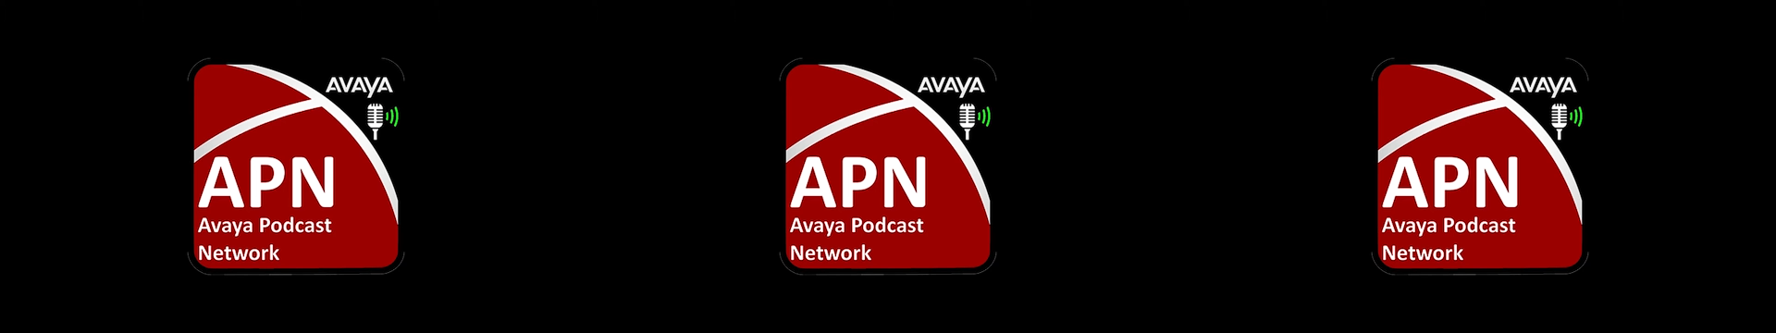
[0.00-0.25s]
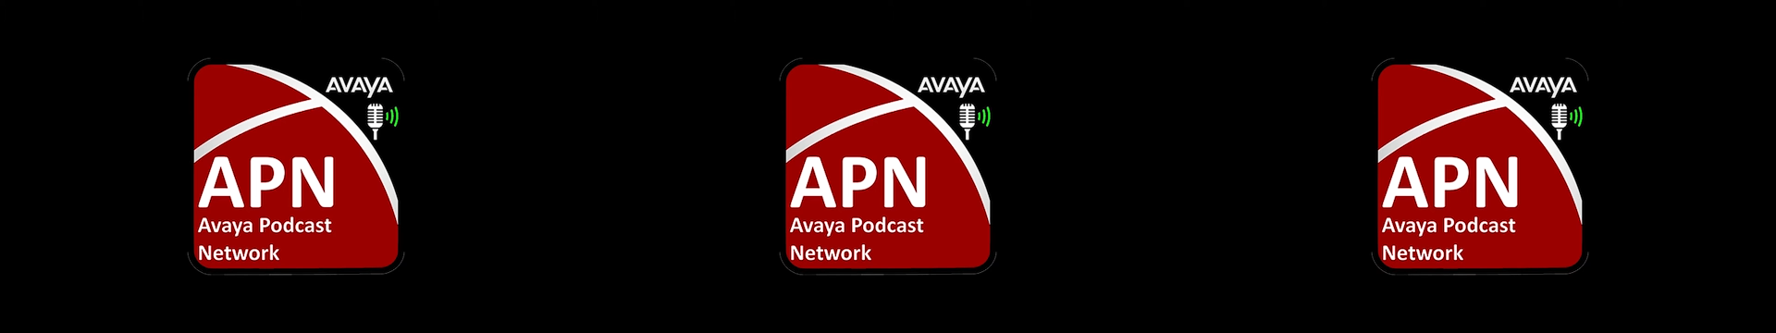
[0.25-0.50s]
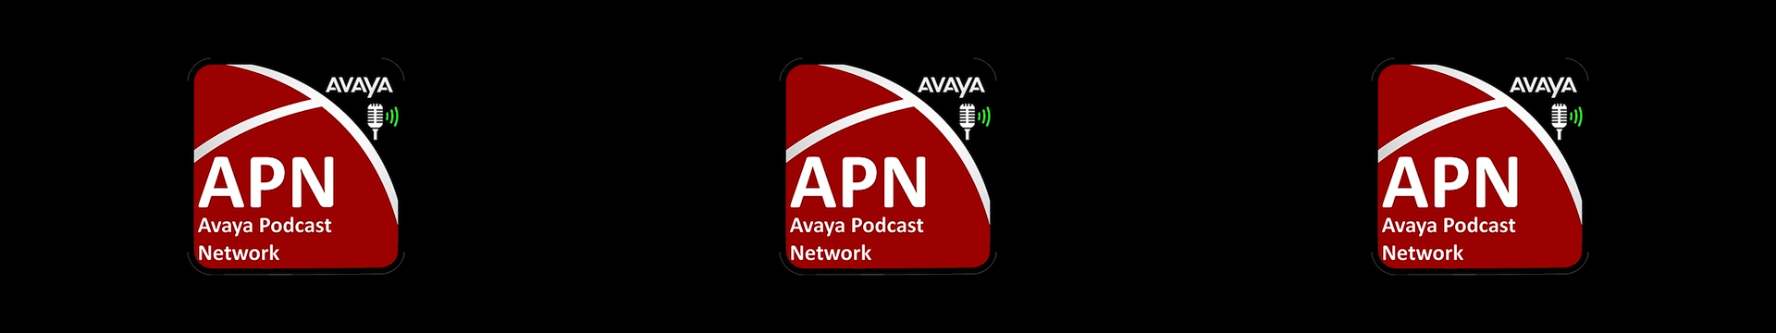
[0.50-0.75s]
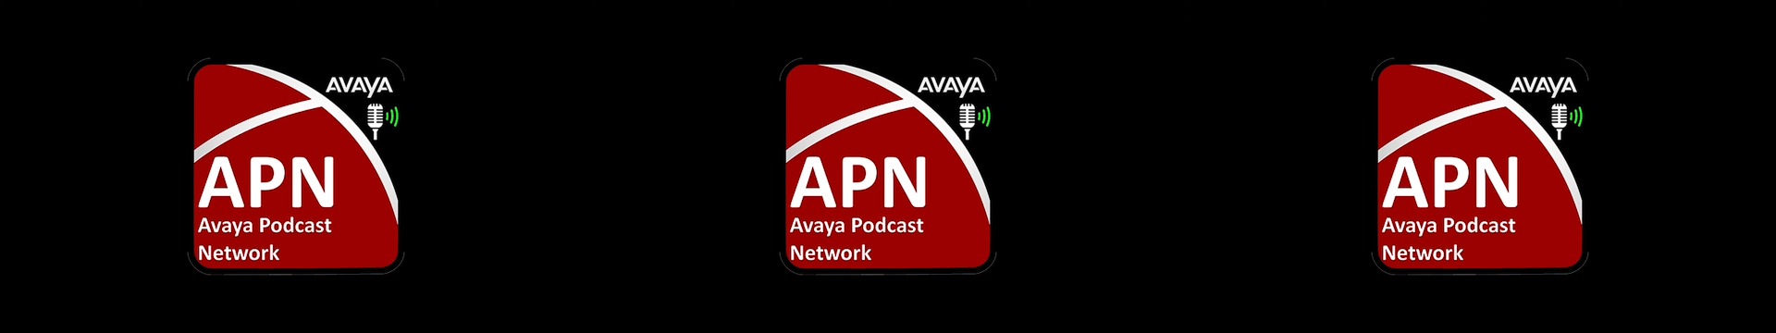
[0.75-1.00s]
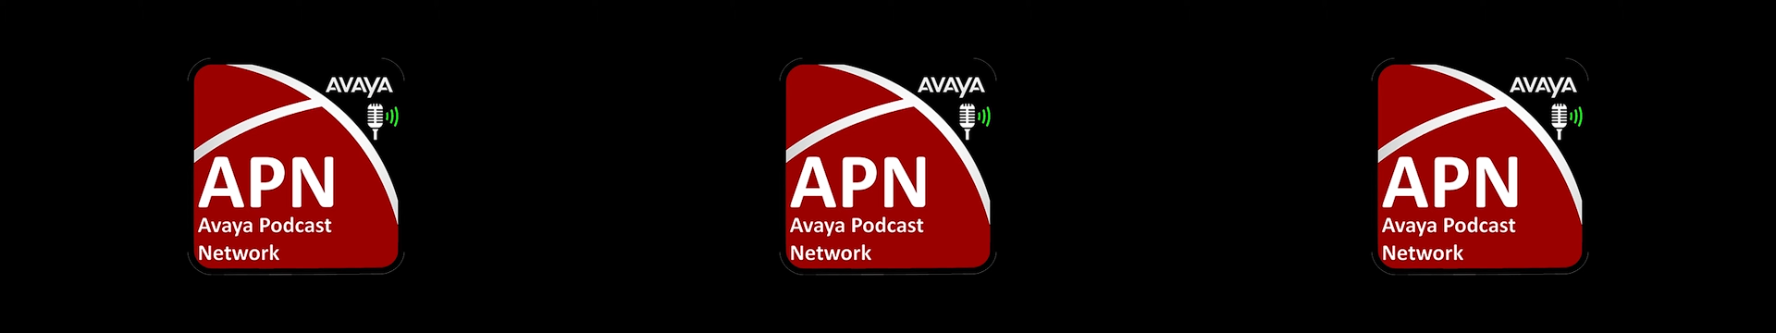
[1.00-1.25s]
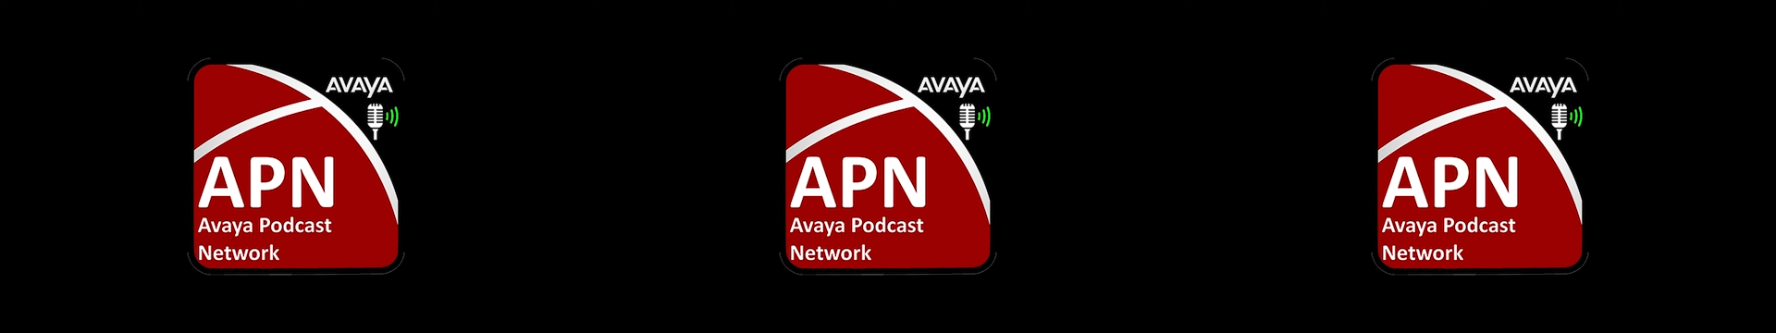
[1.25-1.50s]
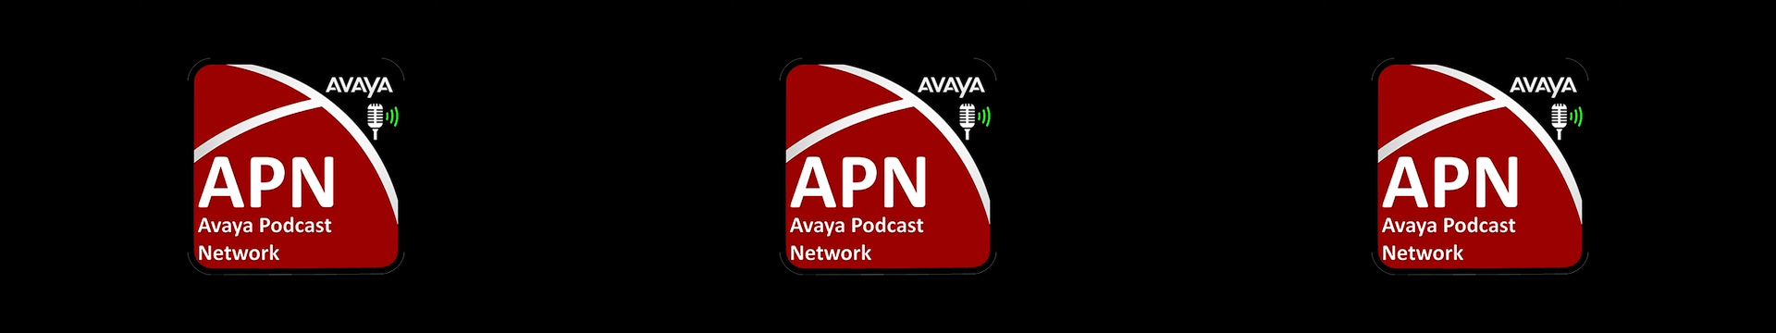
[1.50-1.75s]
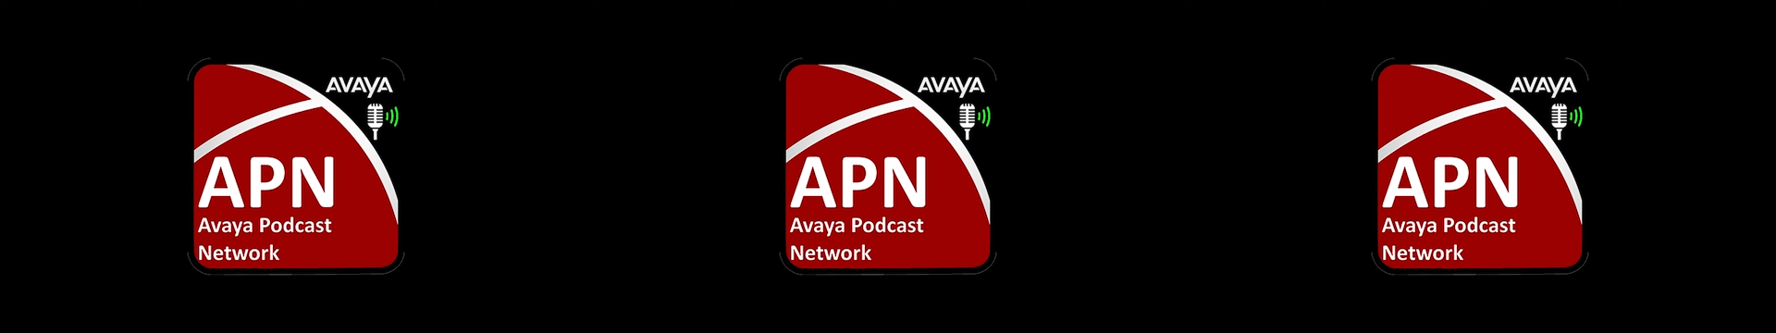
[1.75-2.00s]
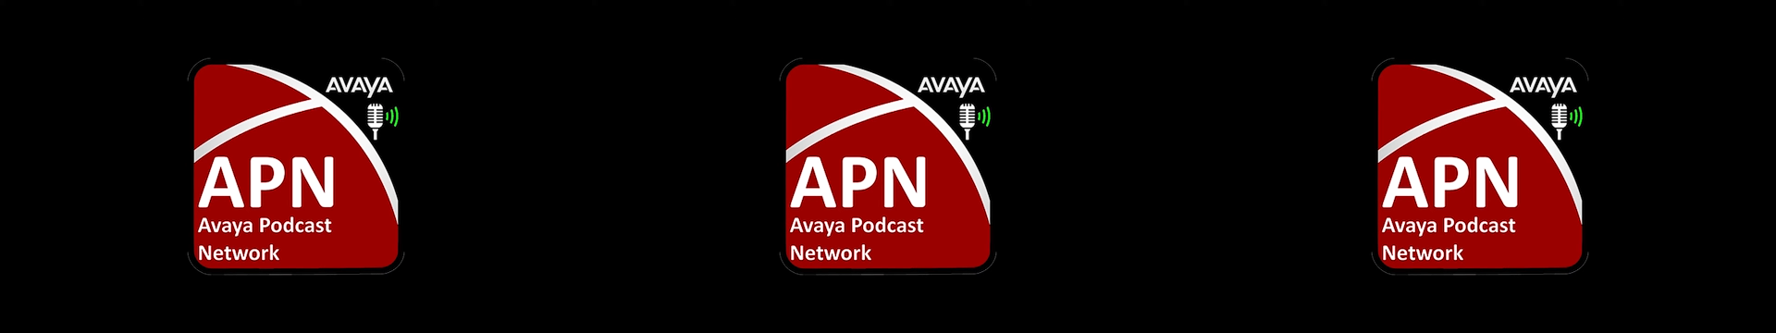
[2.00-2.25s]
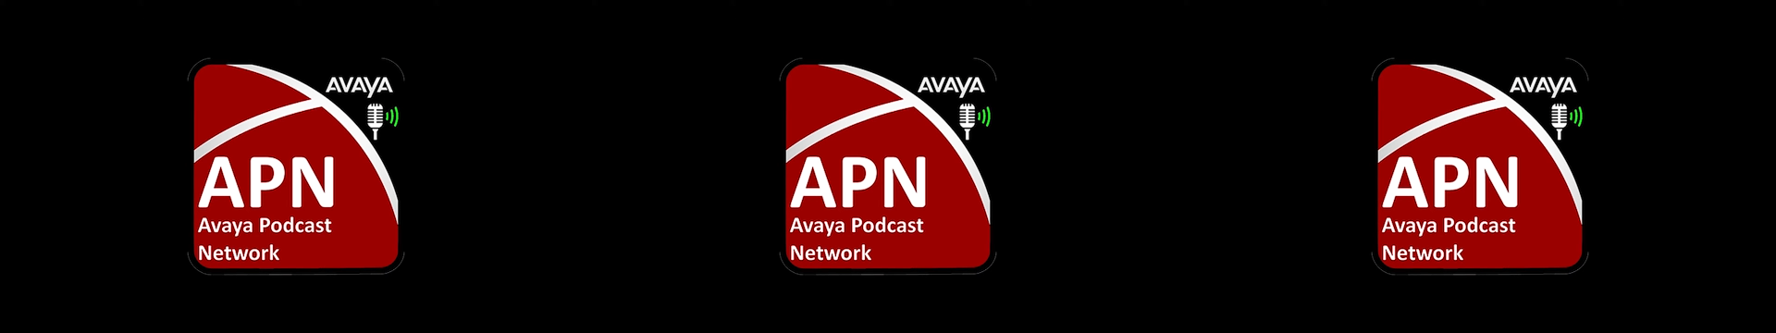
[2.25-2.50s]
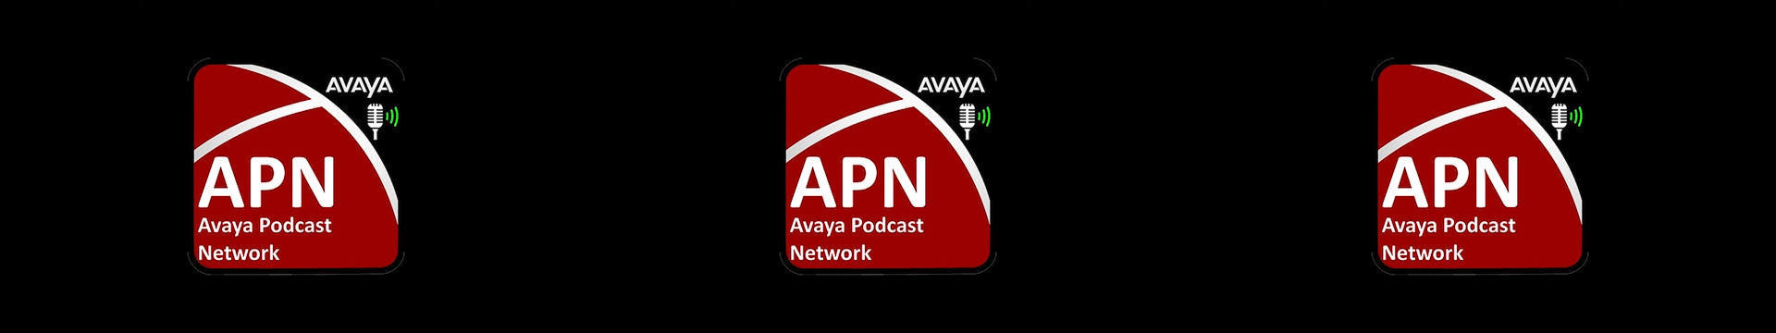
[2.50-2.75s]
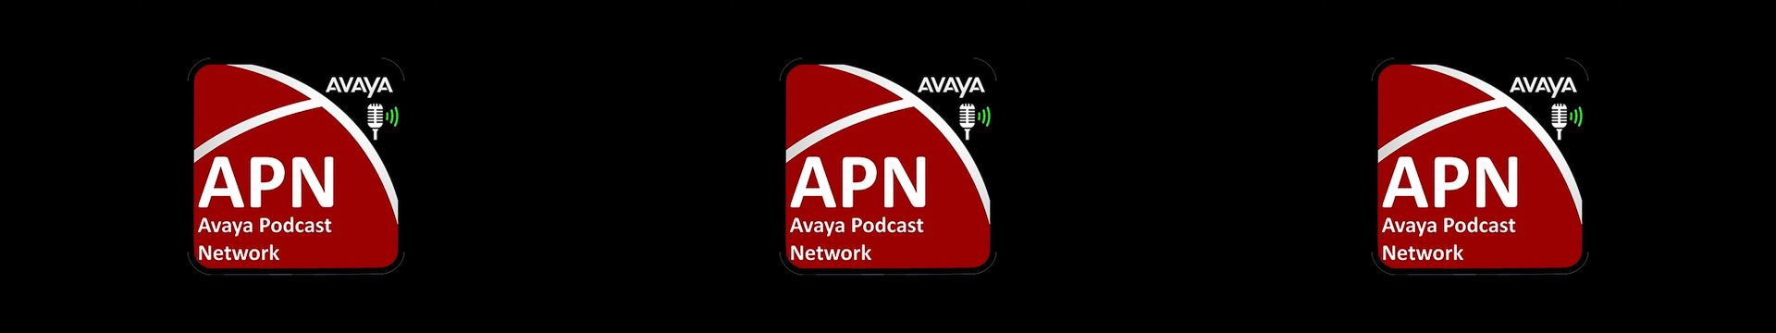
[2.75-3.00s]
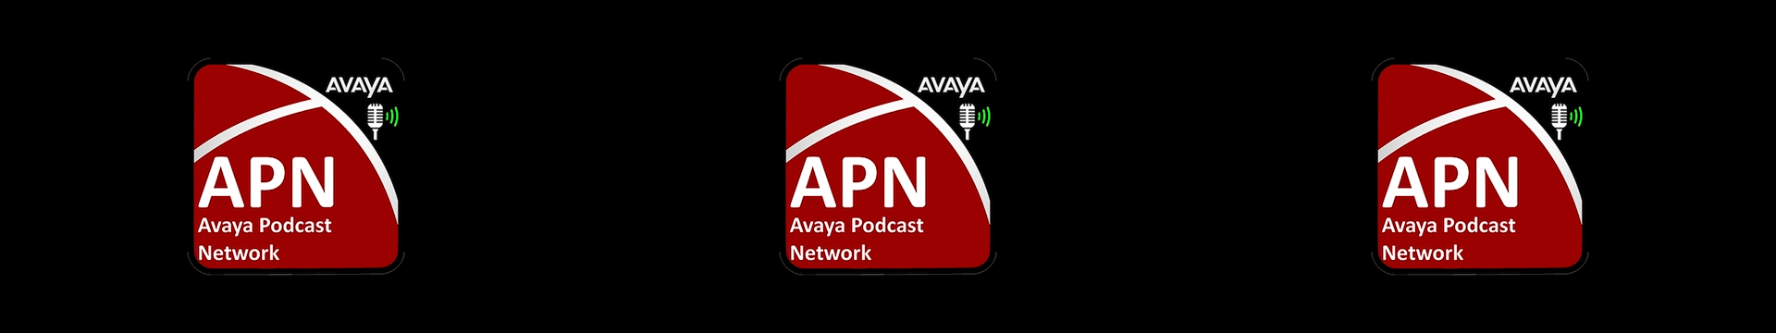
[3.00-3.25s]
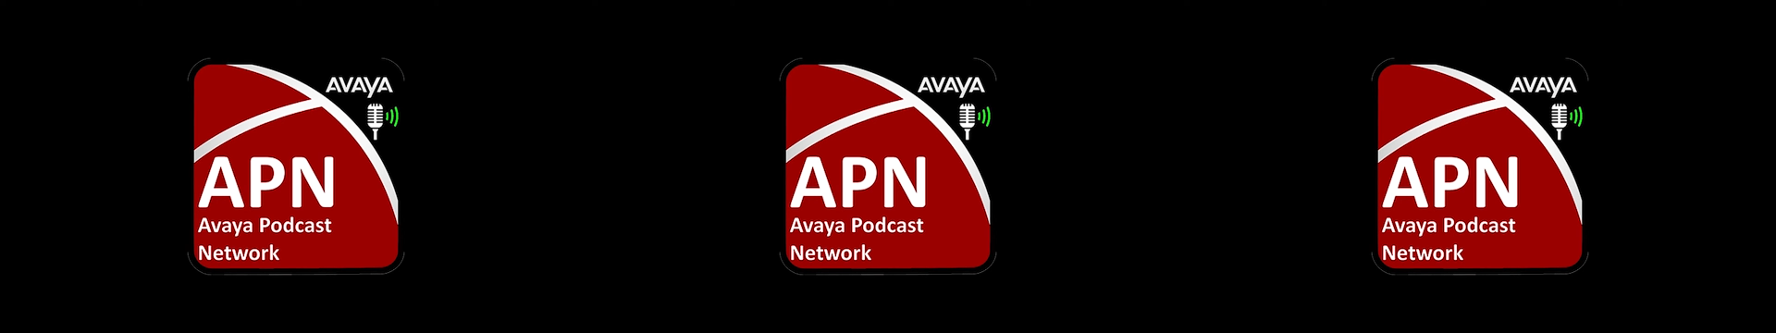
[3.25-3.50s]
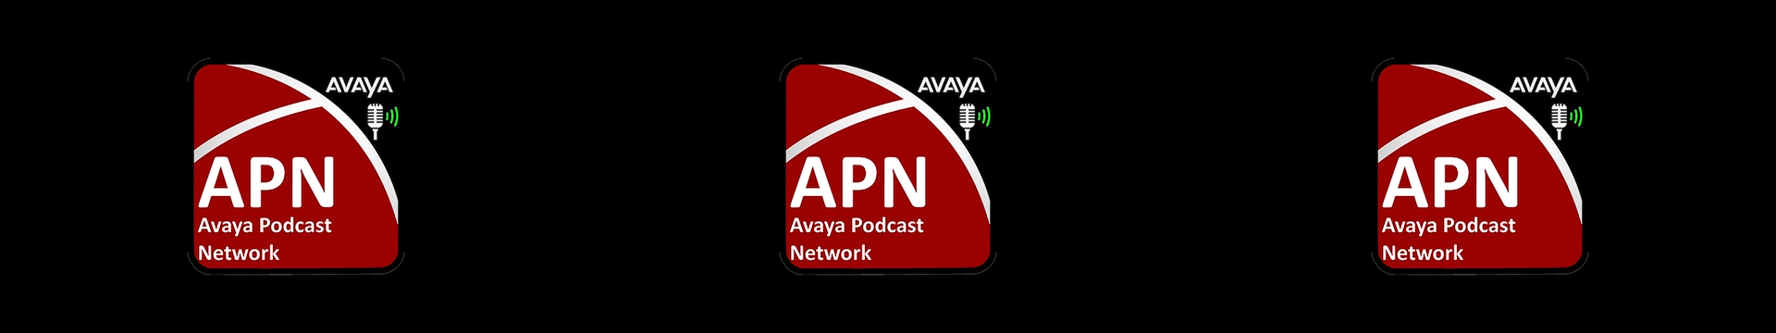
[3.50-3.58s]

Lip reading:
Nobody's mouth can be seen.